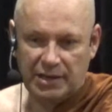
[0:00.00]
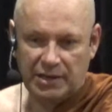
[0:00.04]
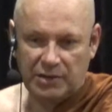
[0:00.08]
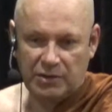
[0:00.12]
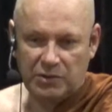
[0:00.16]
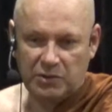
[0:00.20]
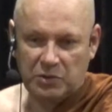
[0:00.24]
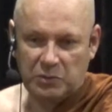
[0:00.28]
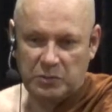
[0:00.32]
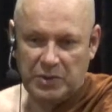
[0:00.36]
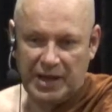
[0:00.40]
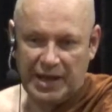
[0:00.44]

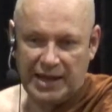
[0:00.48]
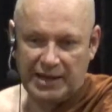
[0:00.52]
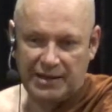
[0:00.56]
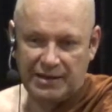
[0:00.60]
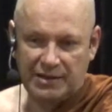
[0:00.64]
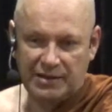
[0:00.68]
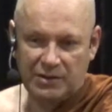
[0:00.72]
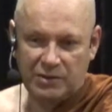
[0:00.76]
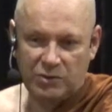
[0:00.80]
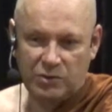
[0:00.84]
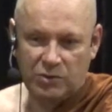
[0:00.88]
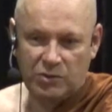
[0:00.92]
Good,
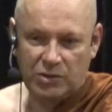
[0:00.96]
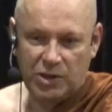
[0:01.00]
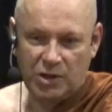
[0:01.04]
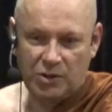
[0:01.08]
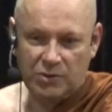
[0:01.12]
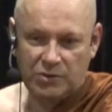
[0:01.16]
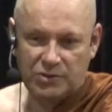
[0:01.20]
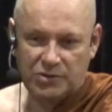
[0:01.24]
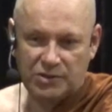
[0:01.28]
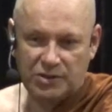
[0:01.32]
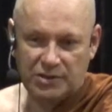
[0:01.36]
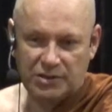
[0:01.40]
bad, who
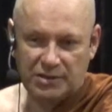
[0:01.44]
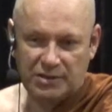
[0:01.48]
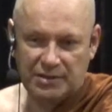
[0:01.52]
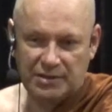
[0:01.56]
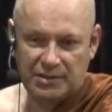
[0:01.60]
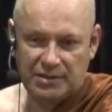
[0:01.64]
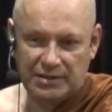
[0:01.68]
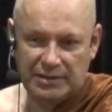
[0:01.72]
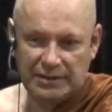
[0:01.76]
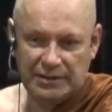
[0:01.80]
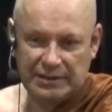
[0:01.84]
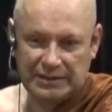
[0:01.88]
knows?
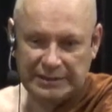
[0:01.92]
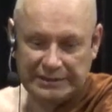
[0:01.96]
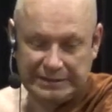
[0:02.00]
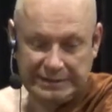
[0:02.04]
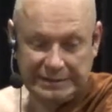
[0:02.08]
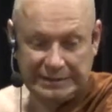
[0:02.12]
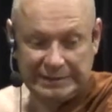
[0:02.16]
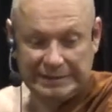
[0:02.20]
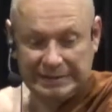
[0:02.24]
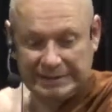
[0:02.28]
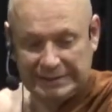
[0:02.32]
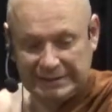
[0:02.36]

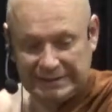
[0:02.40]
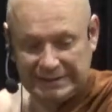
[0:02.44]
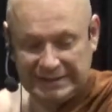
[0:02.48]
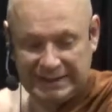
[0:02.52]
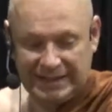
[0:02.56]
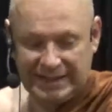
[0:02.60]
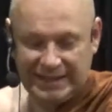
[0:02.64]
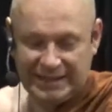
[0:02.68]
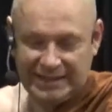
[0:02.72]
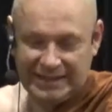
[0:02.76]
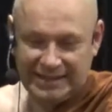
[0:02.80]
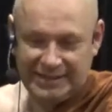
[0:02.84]

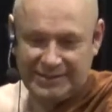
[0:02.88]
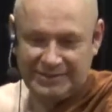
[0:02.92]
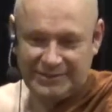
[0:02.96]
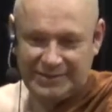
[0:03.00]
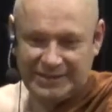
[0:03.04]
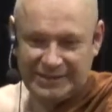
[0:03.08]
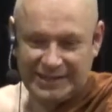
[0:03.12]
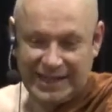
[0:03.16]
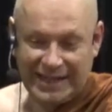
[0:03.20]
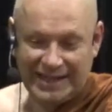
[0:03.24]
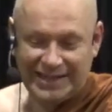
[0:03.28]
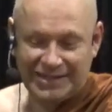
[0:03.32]

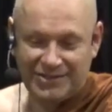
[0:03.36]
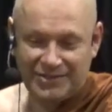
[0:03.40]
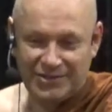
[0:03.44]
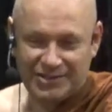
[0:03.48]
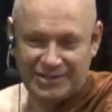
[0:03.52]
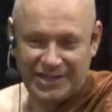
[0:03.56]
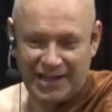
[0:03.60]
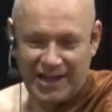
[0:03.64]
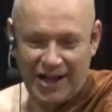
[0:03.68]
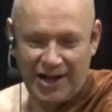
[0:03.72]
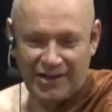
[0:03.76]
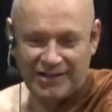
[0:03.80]
It's a
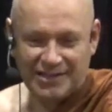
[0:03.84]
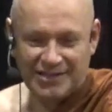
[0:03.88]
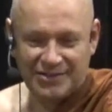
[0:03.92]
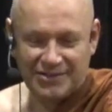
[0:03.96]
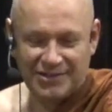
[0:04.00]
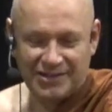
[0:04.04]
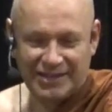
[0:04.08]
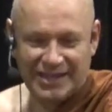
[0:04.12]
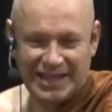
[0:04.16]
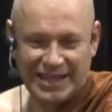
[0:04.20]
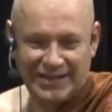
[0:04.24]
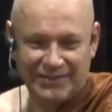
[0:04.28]
dangerous answer
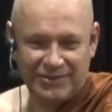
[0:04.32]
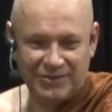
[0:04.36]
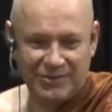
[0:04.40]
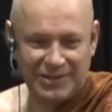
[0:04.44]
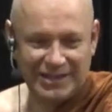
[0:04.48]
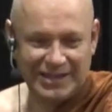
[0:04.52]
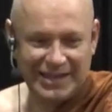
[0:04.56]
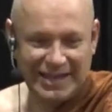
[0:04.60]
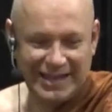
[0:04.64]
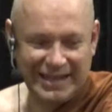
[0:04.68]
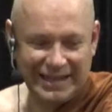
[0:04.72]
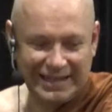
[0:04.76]
to give to
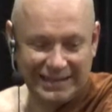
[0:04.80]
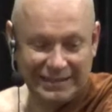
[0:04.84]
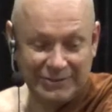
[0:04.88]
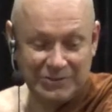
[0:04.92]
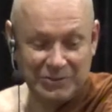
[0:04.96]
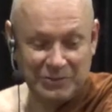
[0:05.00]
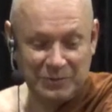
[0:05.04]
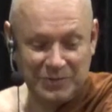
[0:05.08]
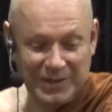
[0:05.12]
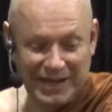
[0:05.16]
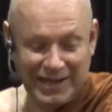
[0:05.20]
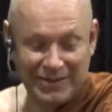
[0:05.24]
the king.
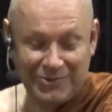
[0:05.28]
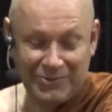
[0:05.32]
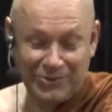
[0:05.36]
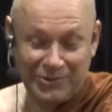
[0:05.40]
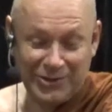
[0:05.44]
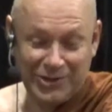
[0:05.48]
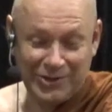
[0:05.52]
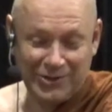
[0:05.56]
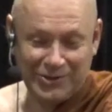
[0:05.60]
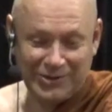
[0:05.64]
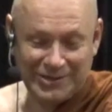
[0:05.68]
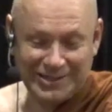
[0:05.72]
Good, bad, who
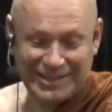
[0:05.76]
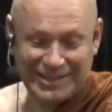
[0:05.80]
knows?